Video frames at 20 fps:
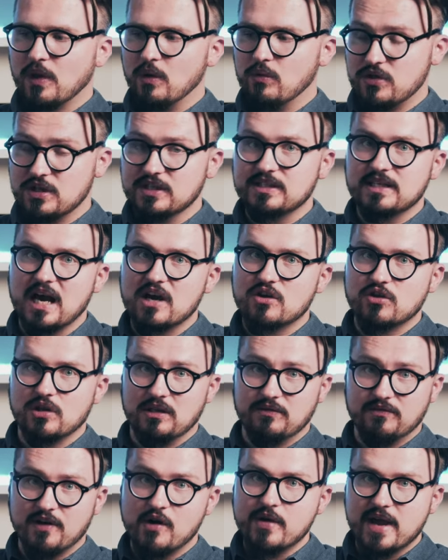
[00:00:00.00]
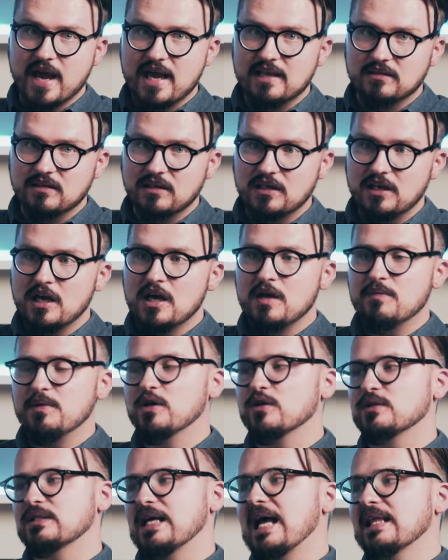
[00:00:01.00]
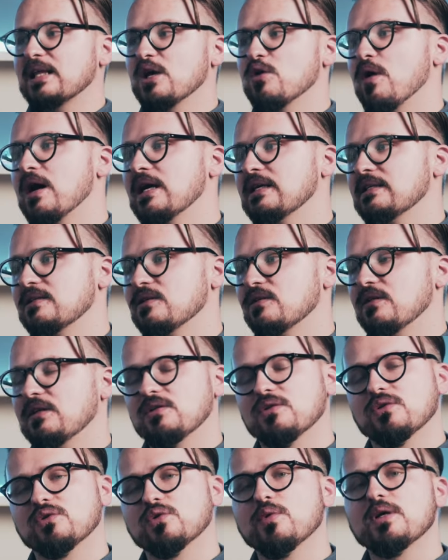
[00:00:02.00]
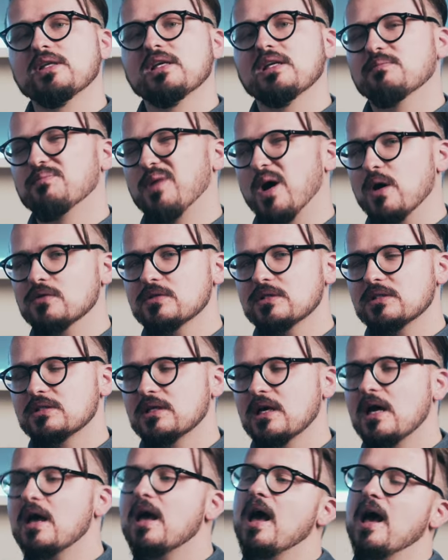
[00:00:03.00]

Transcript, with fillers: which is actually very handy because otherwise you need to do it in post